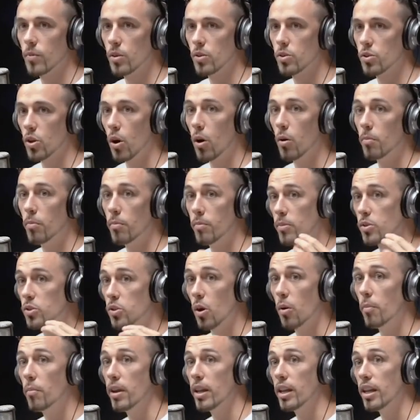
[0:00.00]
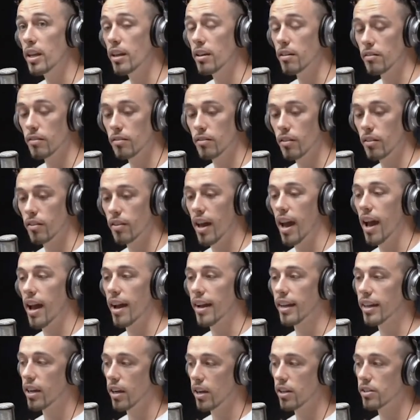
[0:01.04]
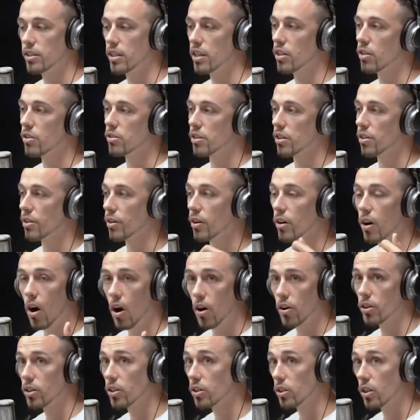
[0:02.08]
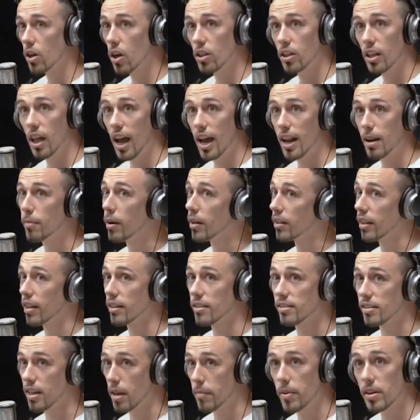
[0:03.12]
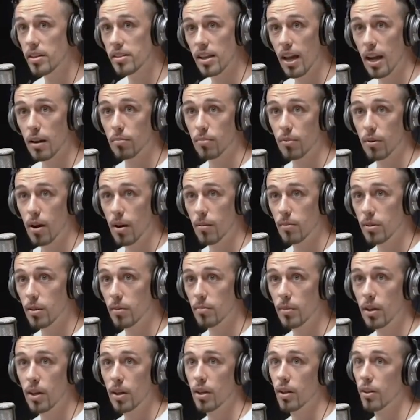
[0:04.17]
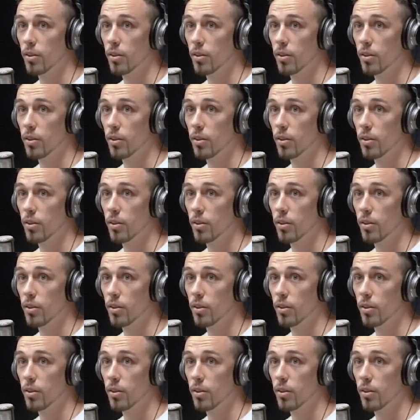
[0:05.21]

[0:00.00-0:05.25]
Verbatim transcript: Yeah. So so many that I guarantee there's either an article online about that same exact problem.